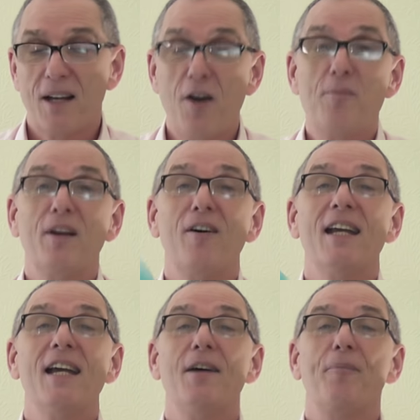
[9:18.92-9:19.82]
Hope you
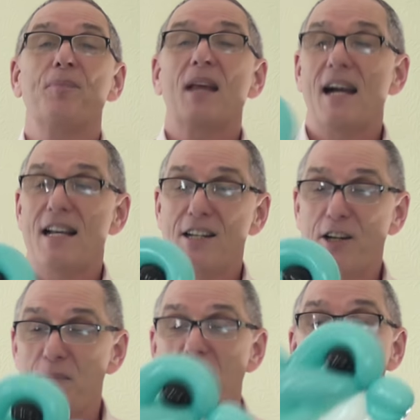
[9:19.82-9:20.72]
like it, and
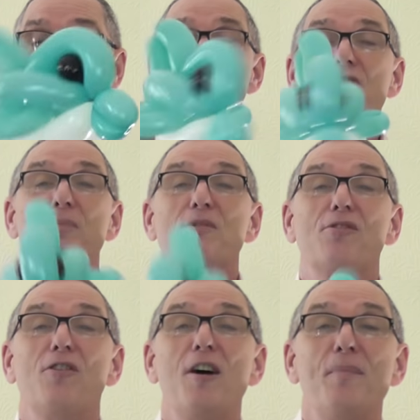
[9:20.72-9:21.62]
um, if you could
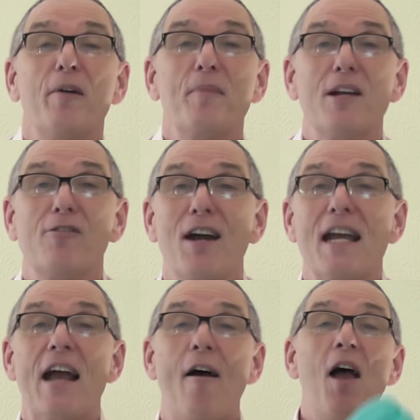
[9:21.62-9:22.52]
subscribe, that would be great.